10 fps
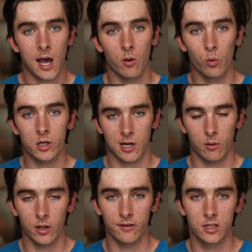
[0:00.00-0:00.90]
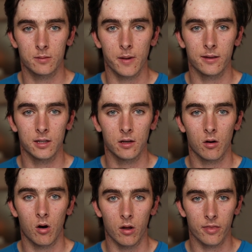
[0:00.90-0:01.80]
I wish I would have spent it
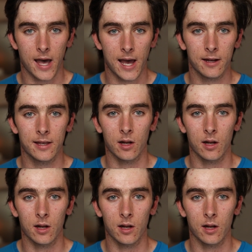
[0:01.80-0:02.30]
on that,